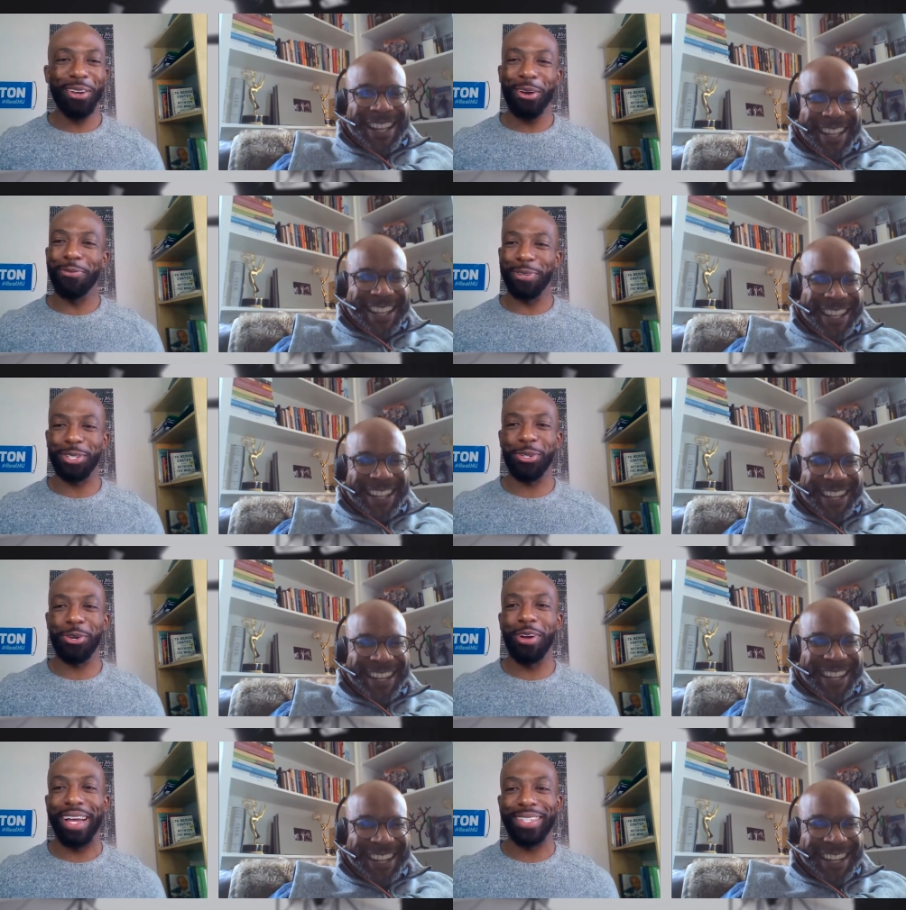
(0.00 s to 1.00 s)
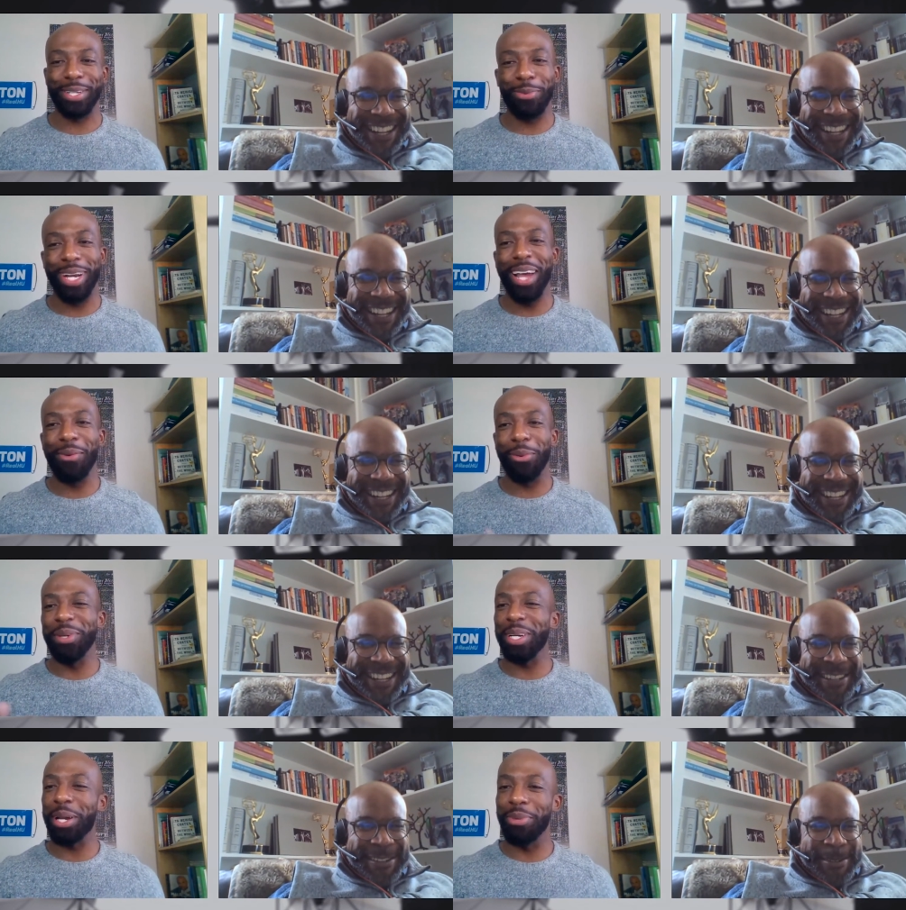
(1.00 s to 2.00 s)
Speaker 1: no, for sure. I some when I when we
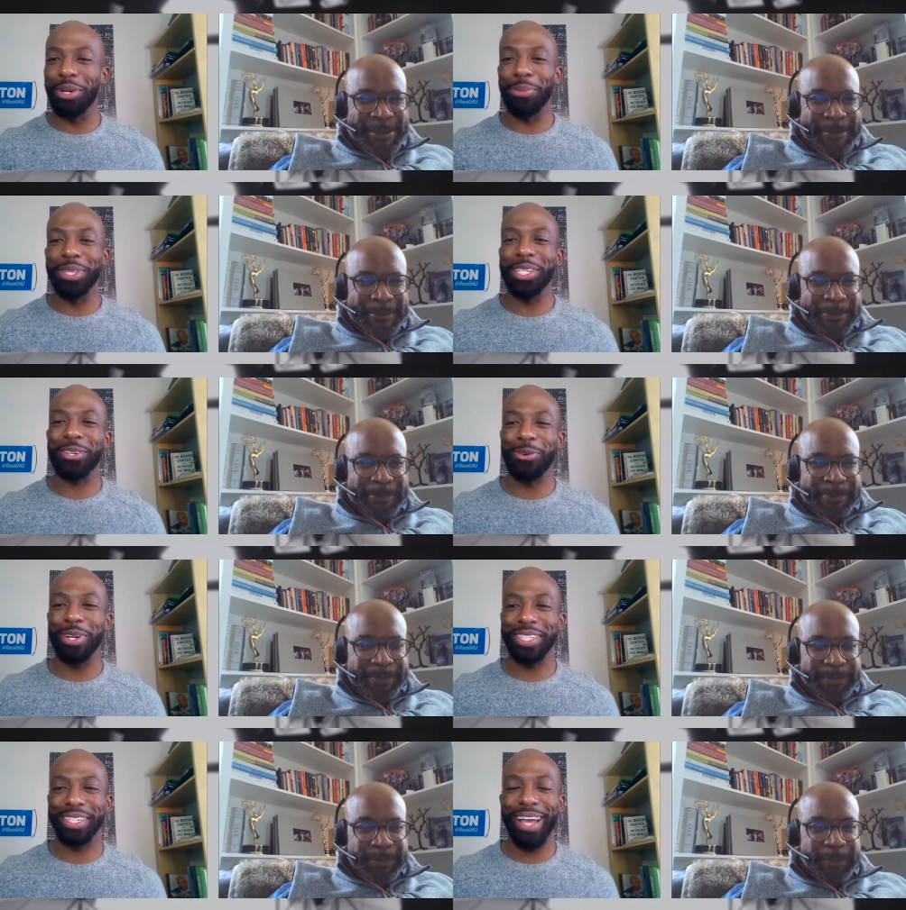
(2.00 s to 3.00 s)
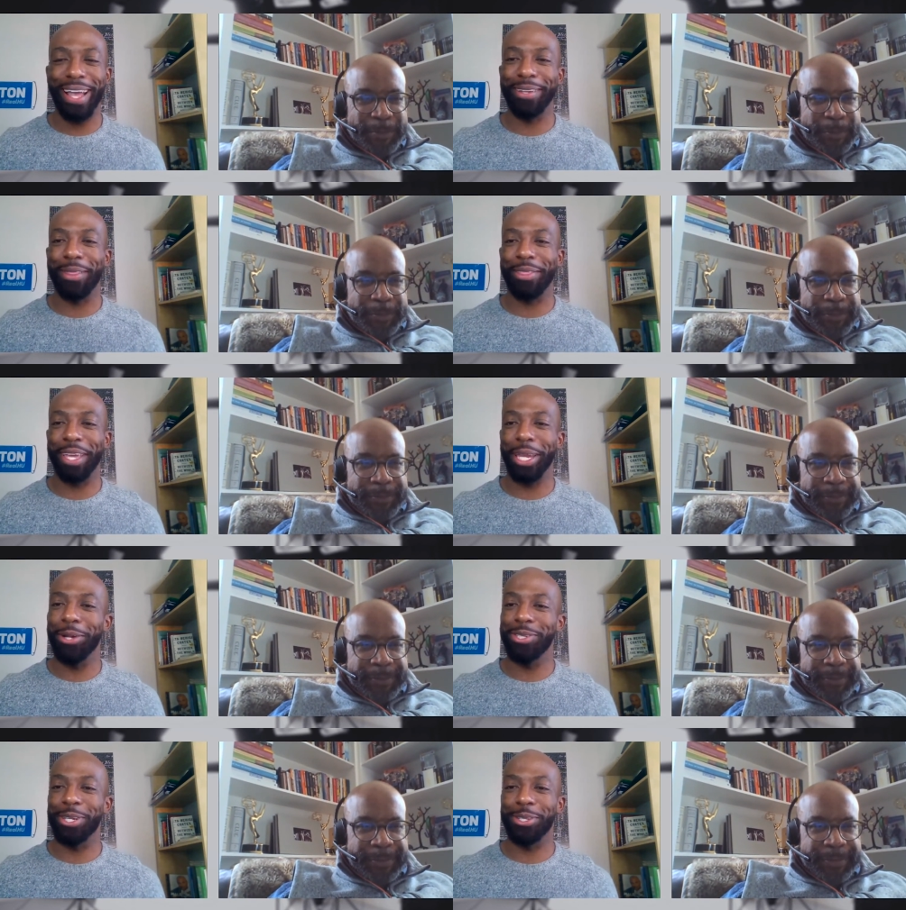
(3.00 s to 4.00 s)
were coming up with this question, I had to think, and there
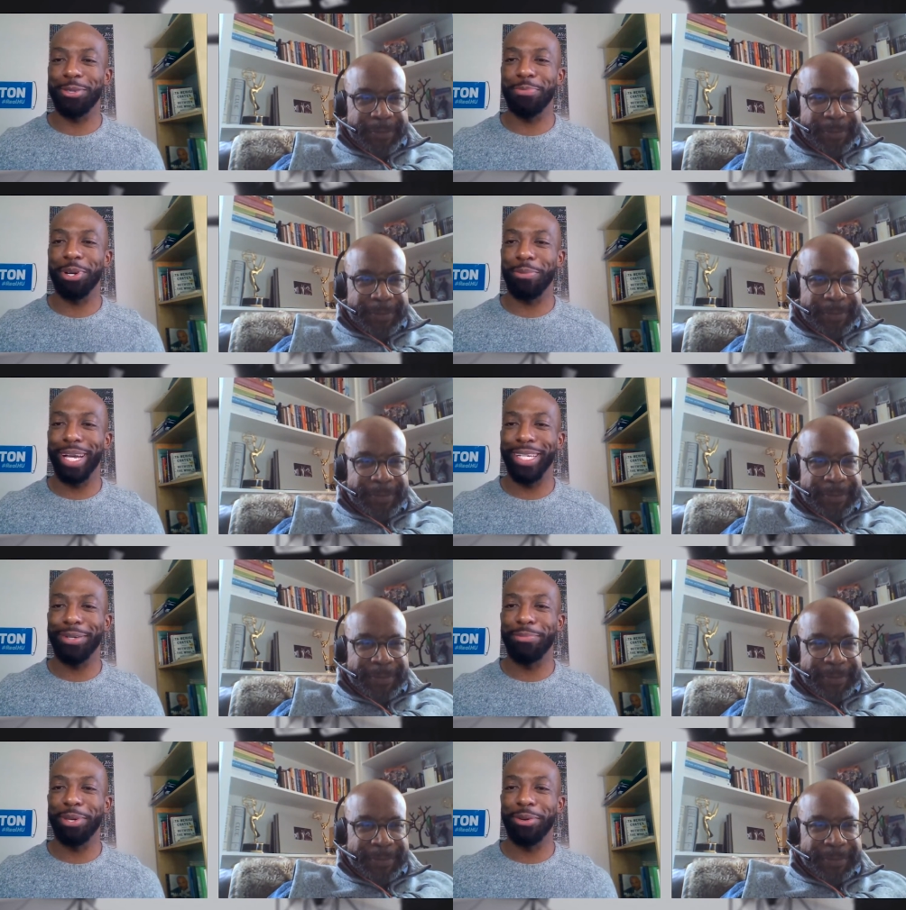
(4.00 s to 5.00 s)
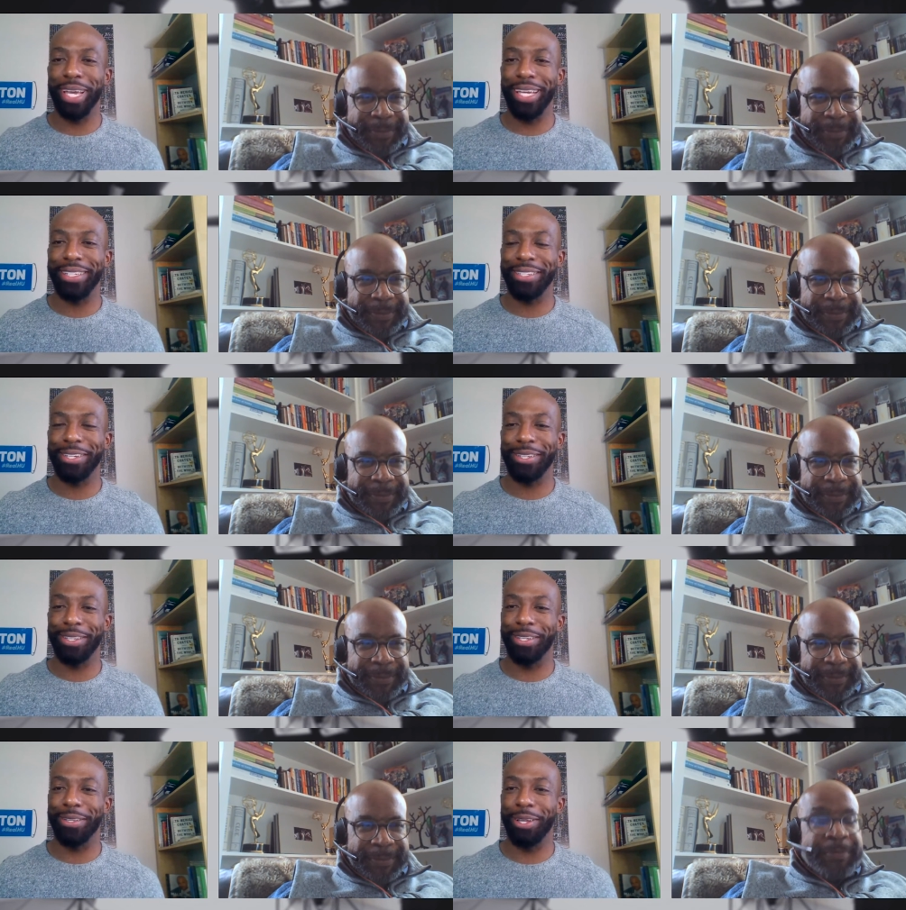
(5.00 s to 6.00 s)
was a, the book by uh, Bill Gates, the
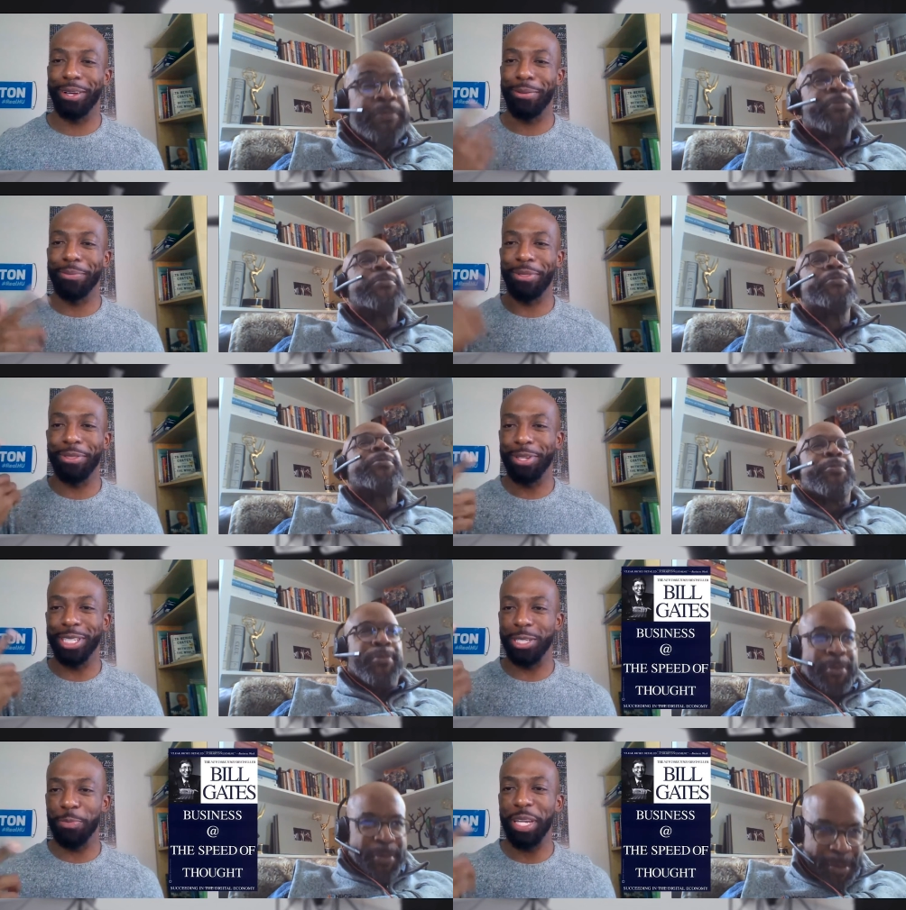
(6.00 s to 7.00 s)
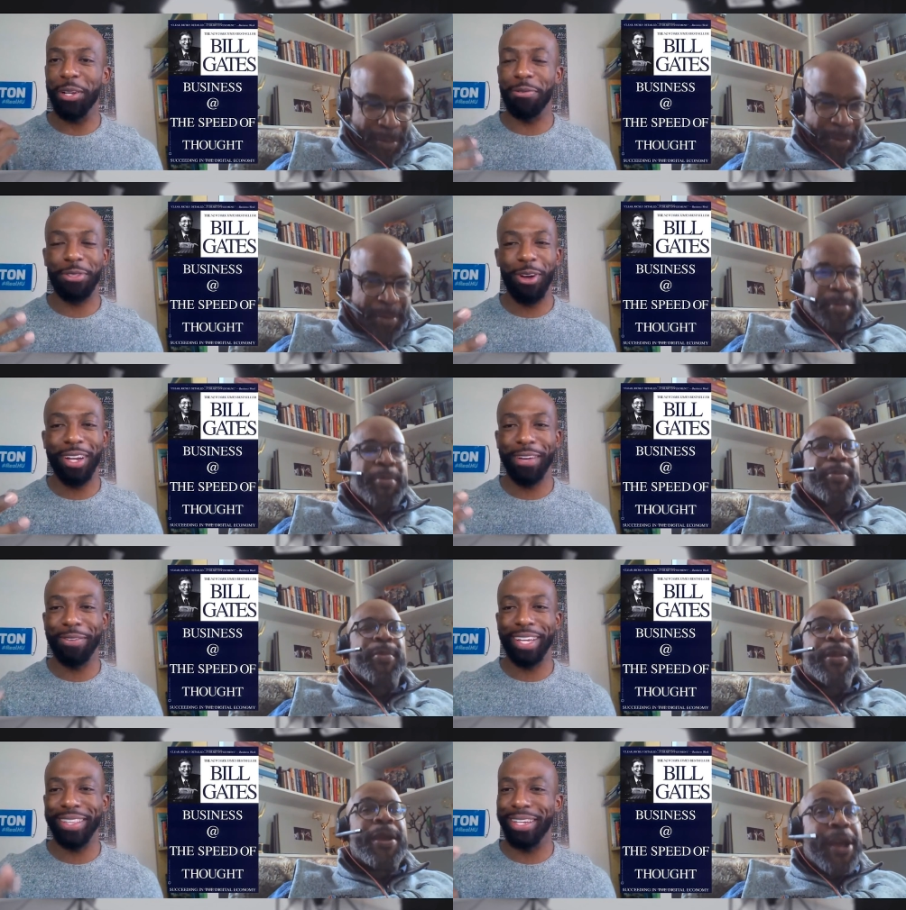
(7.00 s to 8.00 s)
the um, the Speed of Thought. I
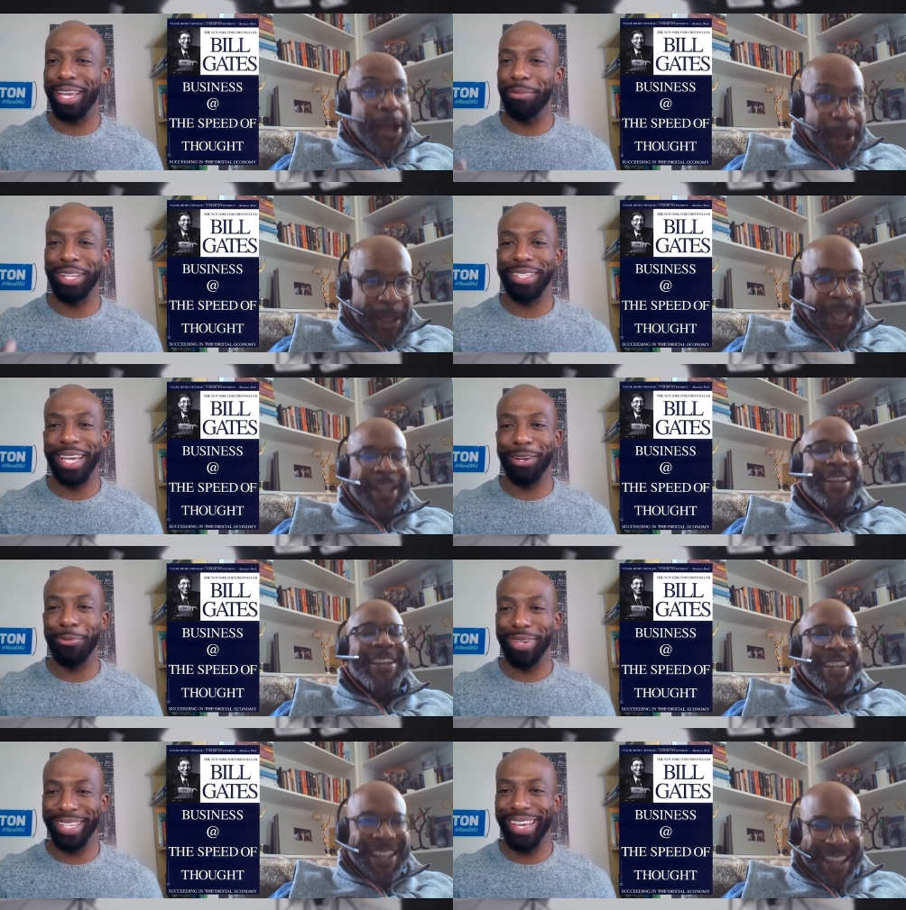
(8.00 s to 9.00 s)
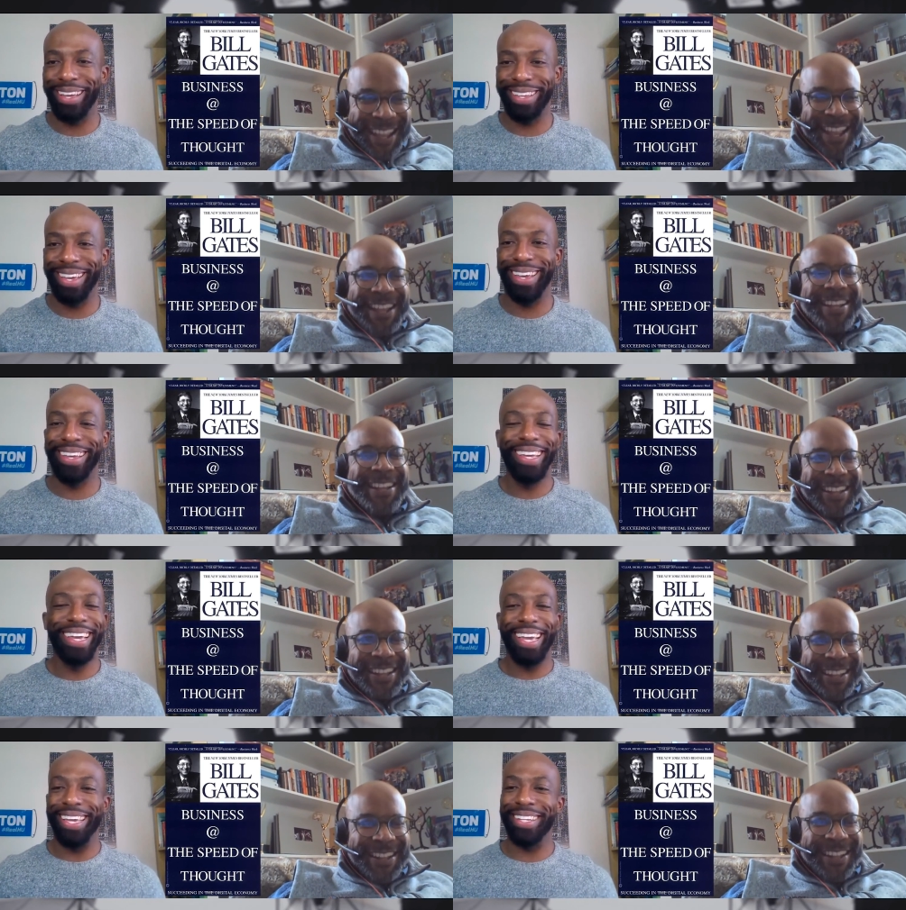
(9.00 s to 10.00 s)
forget the name. Oh, yeah. but yeah, yeah. yeah
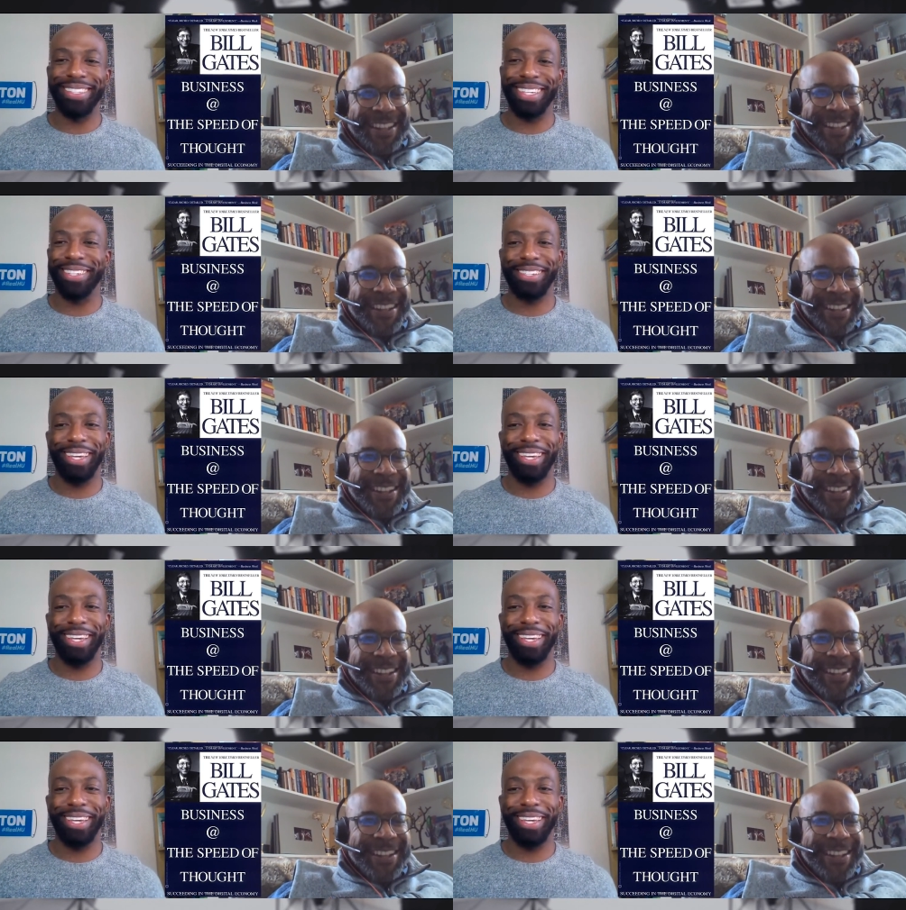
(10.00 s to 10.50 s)
it is it's